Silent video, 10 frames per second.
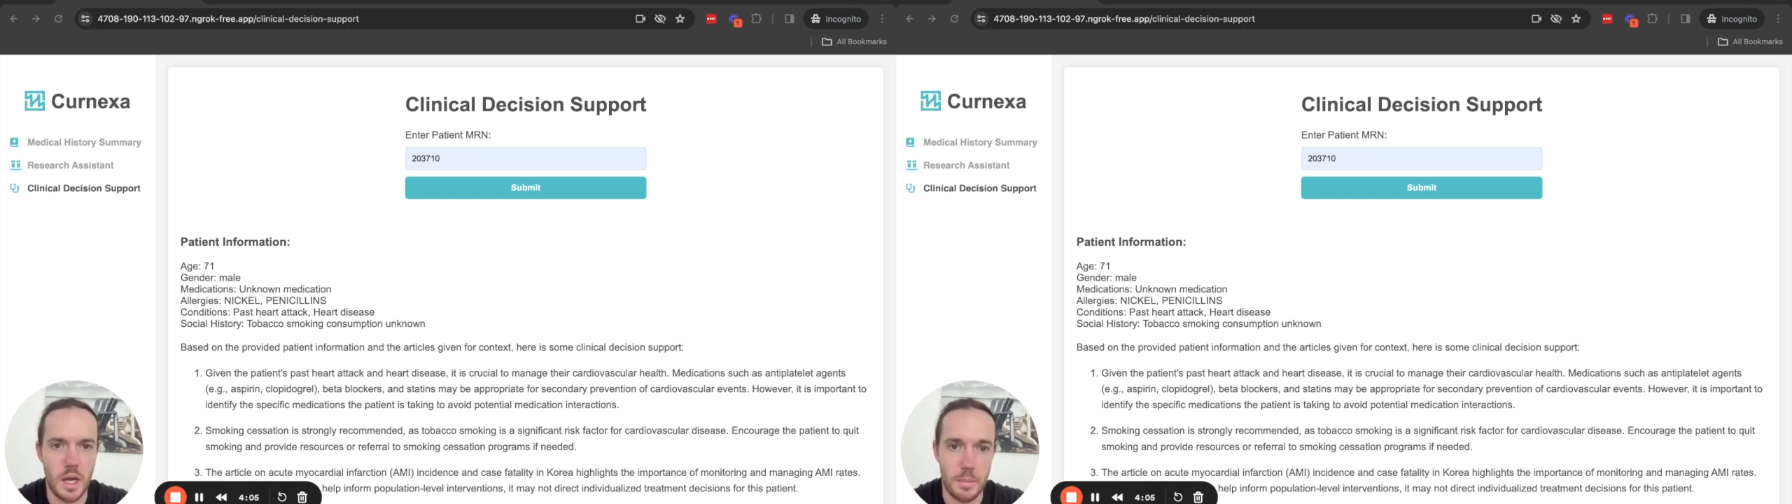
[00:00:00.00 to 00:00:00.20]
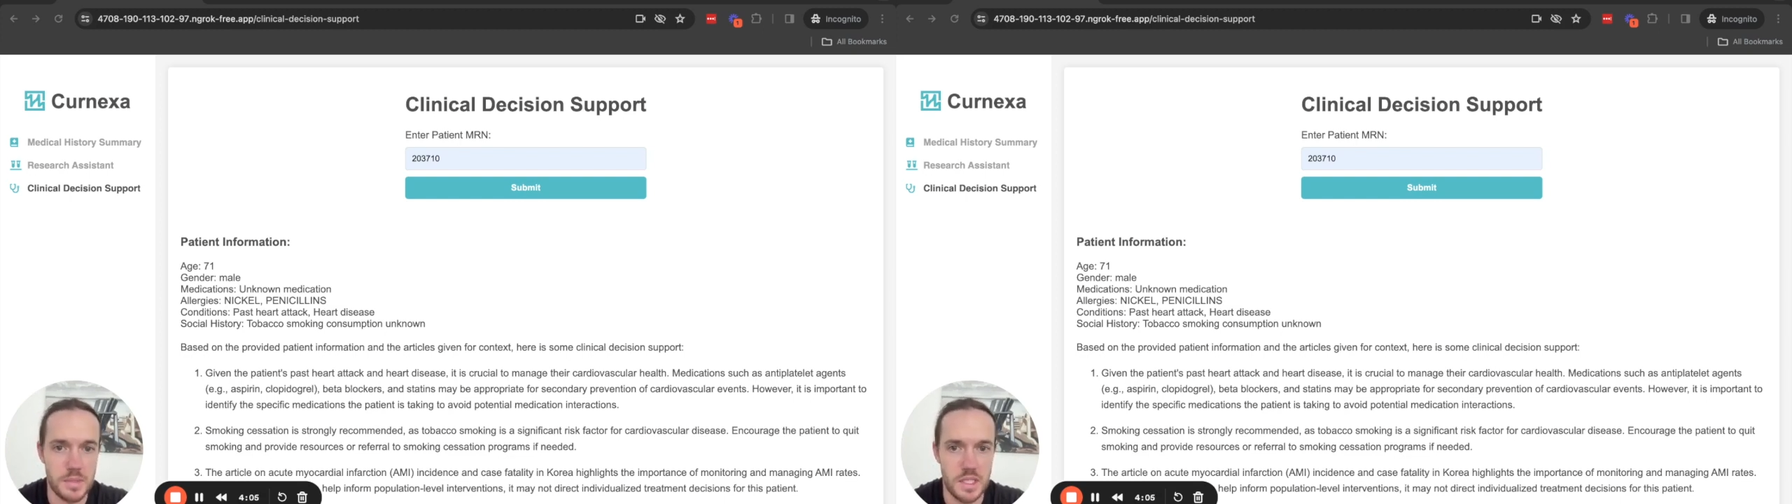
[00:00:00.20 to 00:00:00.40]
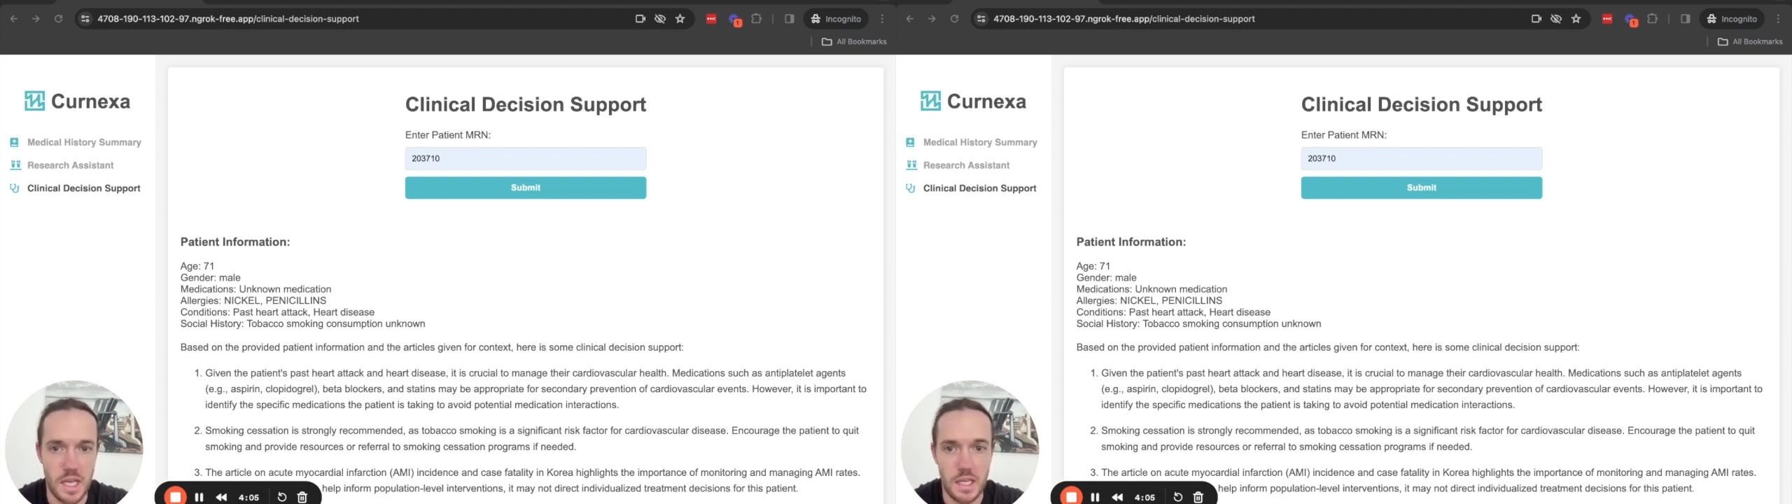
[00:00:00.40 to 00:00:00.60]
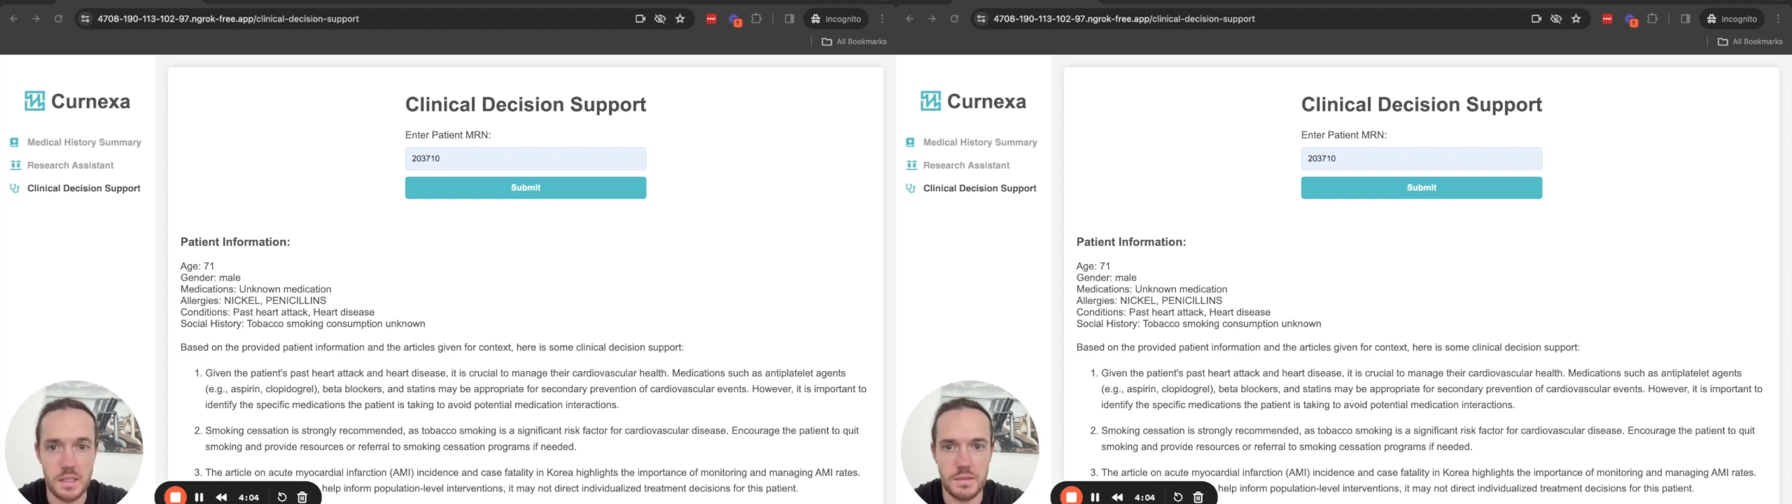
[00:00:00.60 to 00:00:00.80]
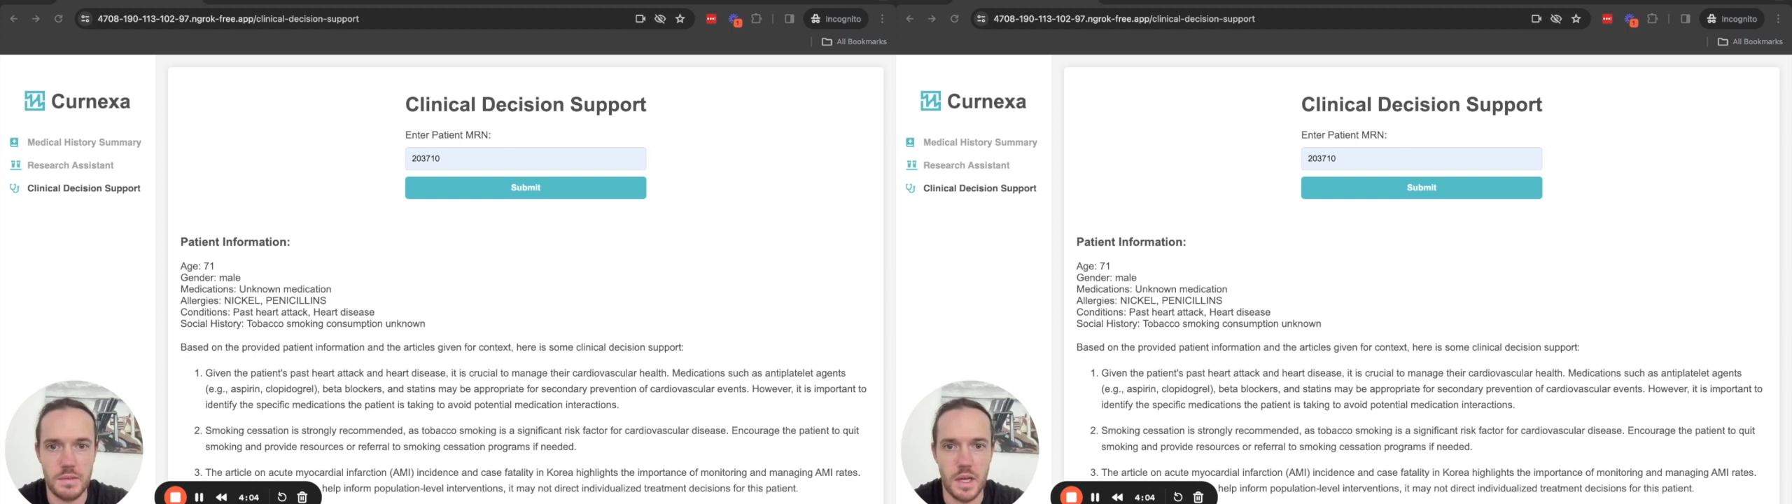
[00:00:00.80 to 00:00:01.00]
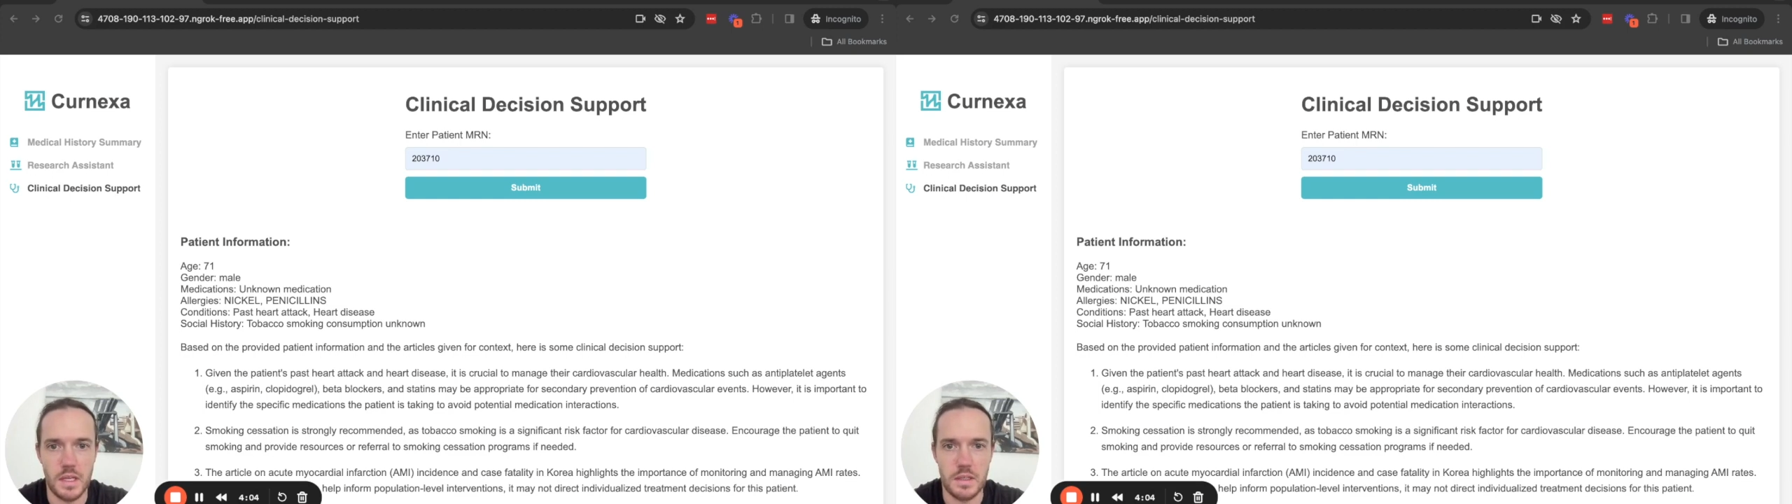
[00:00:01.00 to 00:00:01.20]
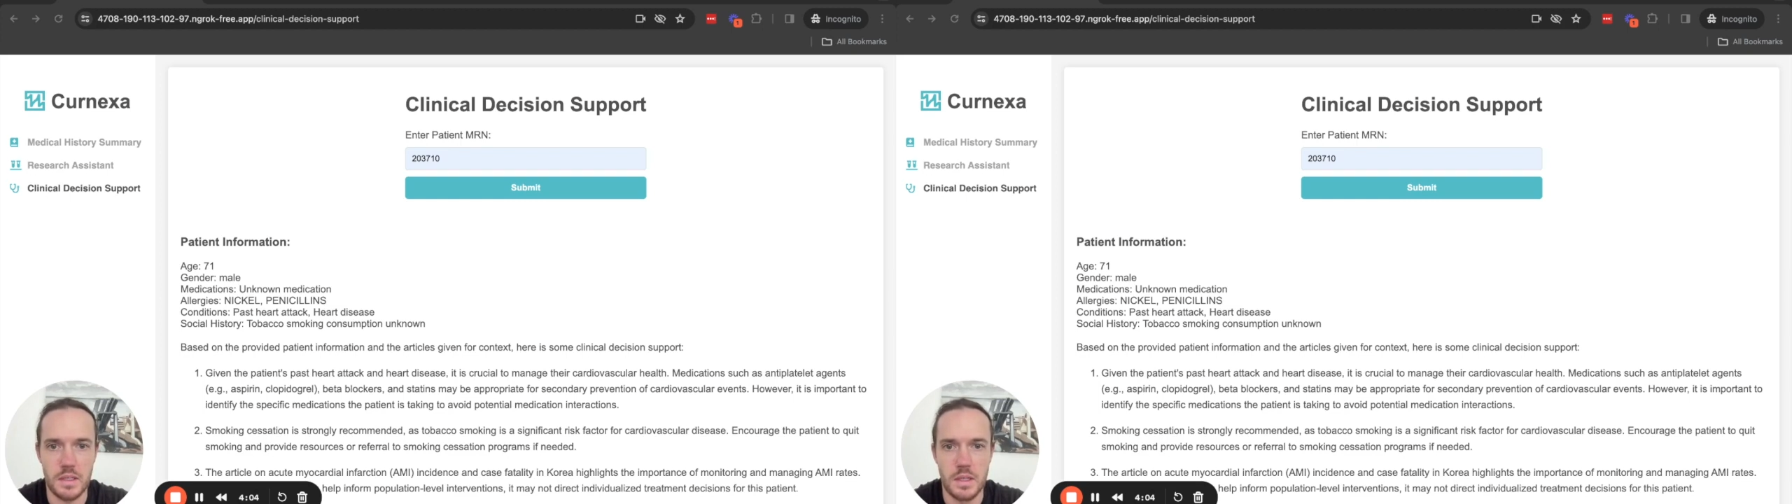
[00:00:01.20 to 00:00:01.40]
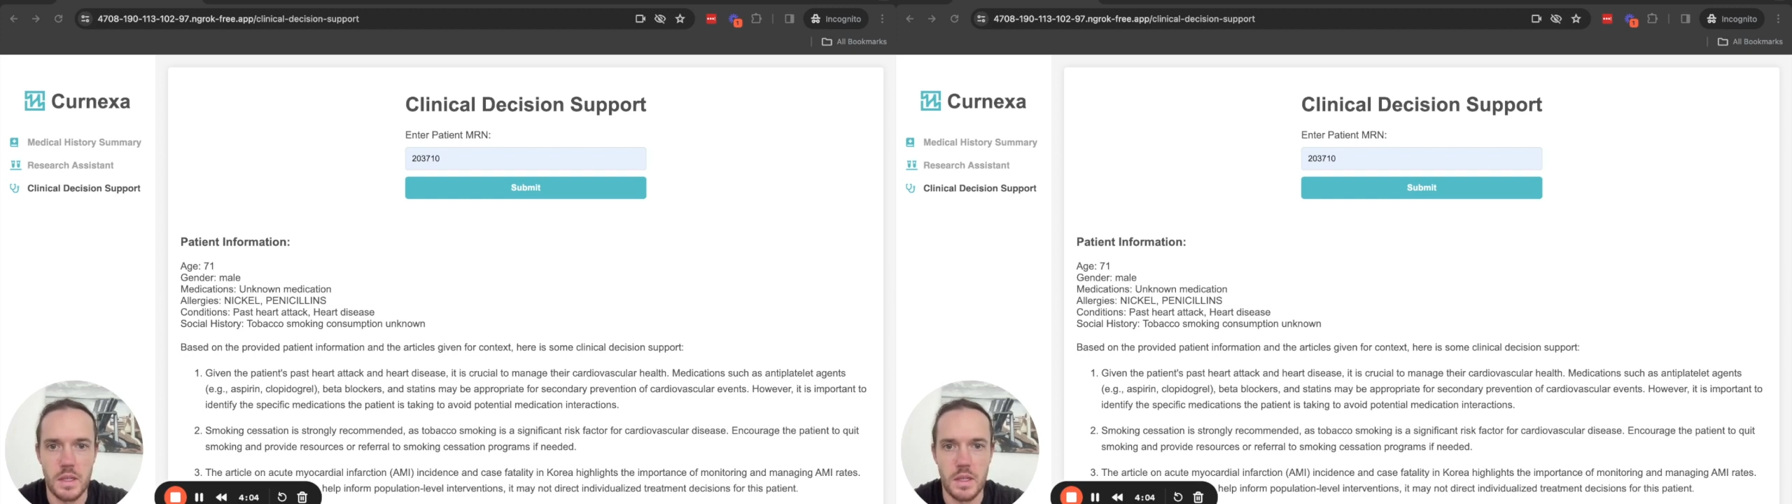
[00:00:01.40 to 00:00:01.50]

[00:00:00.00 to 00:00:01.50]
UpToDate to find